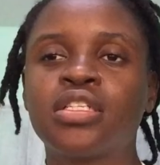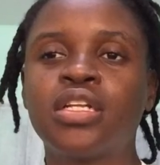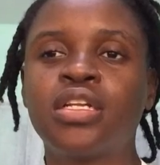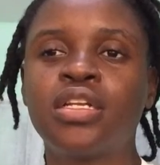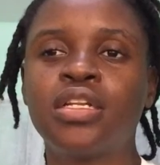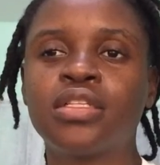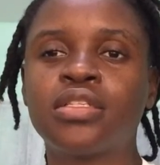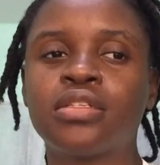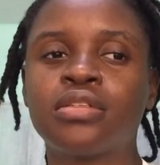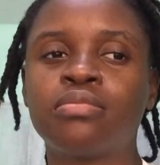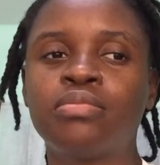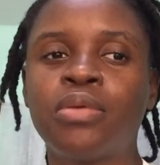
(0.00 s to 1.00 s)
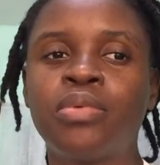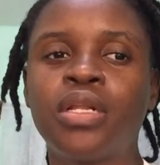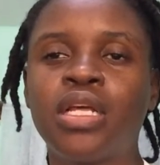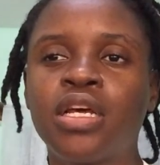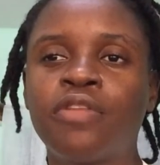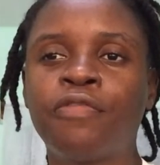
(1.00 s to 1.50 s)
a little, maybe
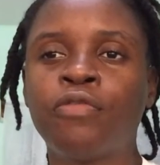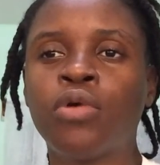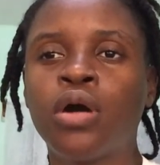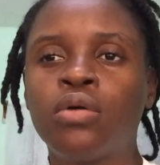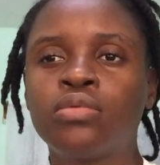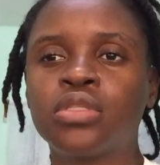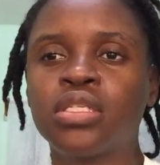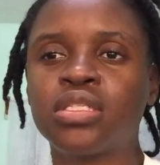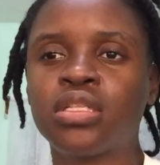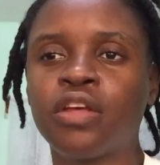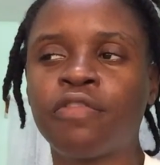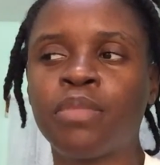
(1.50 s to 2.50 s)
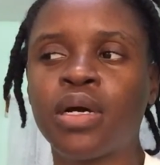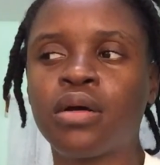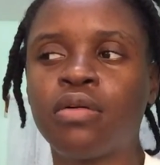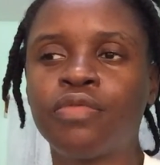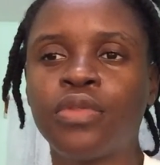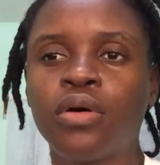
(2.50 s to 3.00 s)
like 4 ounces left back
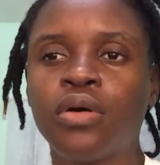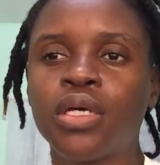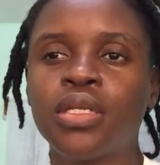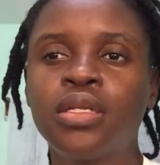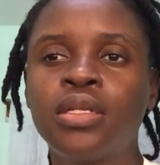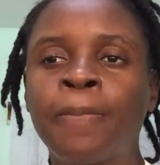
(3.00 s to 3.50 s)
of the oil,